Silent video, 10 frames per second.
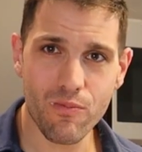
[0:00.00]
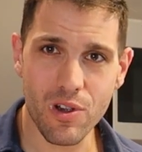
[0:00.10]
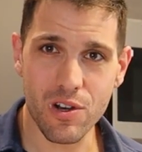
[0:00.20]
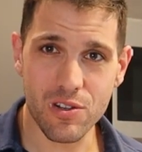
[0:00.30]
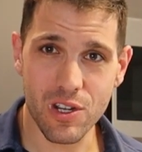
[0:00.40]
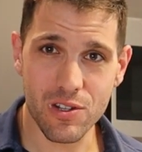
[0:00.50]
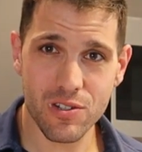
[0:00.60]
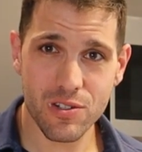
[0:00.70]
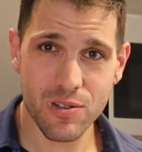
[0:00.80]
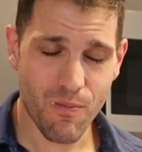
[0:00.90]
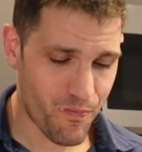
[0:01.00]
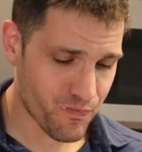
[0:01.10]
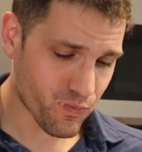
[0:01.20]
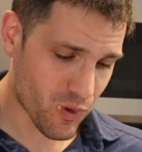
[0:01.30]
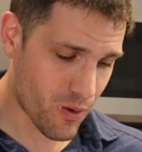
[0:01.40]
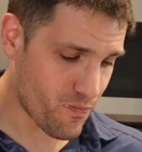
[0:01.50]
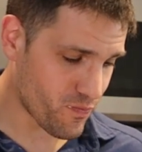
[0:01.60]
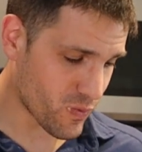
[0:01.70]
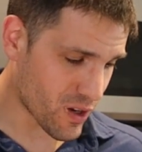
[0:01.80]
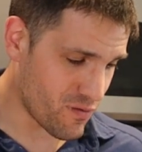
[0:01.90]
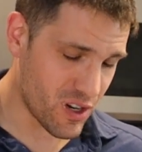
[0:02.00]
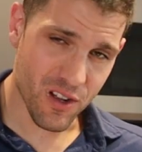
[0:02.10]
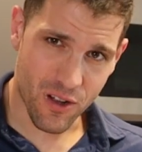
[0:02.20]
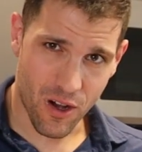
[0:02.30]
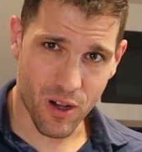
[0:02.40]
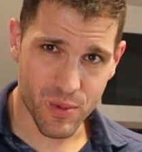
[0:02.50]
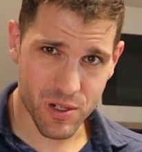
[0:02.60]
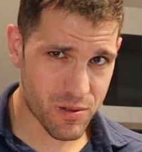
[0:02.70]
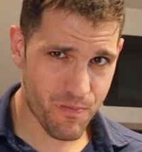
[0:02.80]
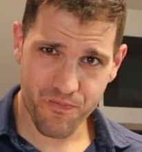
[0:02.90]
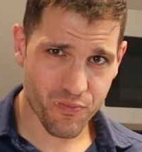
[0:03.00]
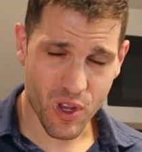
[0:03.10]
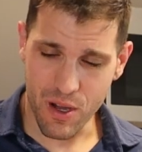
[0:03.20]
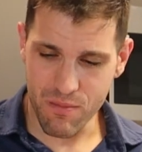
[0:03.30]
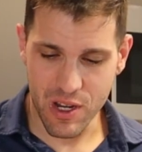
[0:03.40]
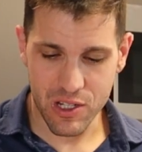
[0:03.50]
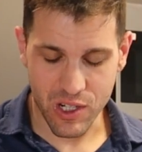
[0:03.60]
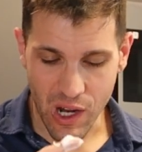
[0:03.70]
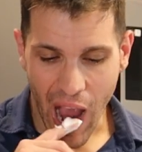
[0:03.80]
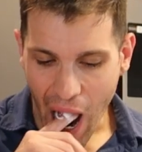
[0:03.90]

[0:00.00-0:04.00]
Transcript: it tastes vanilla almond, amazing.